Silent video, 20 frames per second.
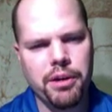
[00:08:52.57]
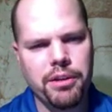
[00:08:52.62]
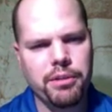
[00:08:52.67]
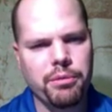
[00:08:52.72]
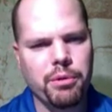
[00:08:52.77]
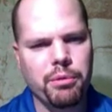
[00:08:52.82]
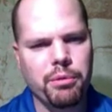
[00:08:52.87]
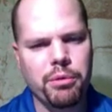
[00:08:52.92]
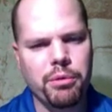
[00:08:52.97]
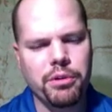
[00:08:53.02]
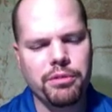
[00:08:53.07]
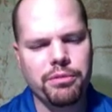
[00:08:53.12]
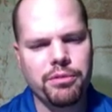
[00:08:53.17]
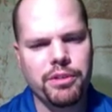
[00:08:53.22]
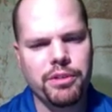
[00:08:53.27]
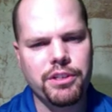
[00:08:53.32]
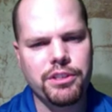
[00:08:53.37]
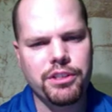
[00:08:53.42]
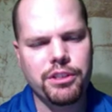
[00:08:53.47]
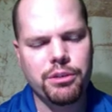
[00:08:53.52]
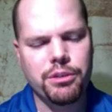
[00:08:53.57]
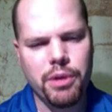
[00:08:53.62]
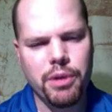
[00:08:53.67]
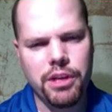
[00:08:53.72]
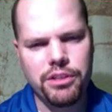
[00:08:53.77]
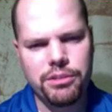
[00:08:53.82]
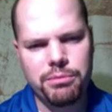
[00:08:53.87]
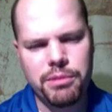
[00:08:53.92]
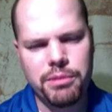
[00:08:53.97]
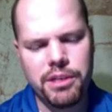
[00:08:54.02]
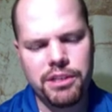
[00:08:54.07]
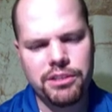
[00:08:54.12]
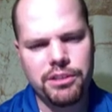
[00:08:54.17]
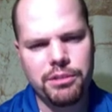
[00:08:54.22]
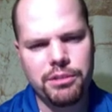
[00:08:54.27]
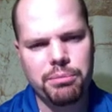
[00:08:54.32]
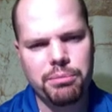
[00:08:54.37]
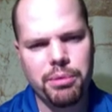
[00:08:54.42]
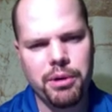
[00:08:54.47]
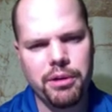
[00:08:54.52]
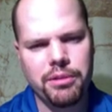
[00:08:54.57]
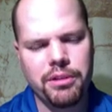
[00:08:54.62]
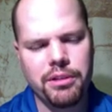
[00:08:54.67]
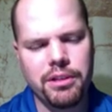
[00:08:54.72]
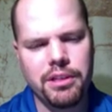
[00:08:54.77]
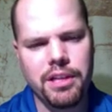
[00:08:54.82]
that will work for each equation because they're parallel